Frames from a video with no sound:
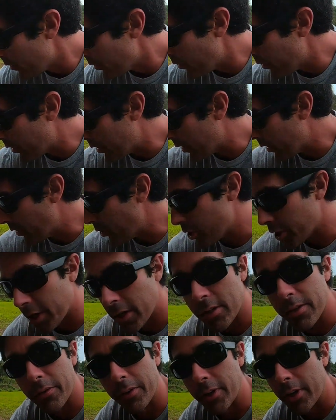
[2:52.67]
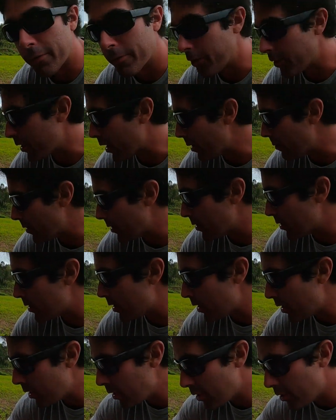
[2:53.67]
you can adjust for different types of
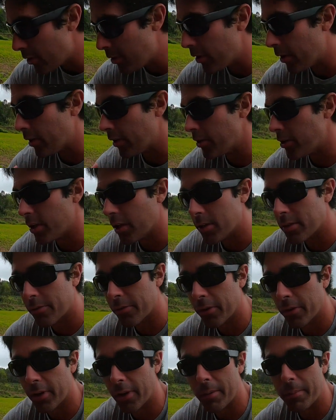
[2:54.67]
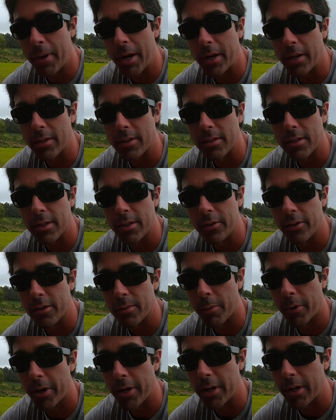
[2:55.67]
seed. You can adjust for the amount of seed you're
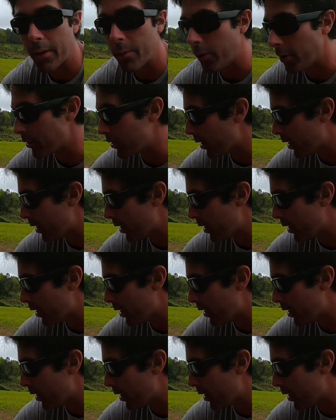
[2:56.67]
spreading at one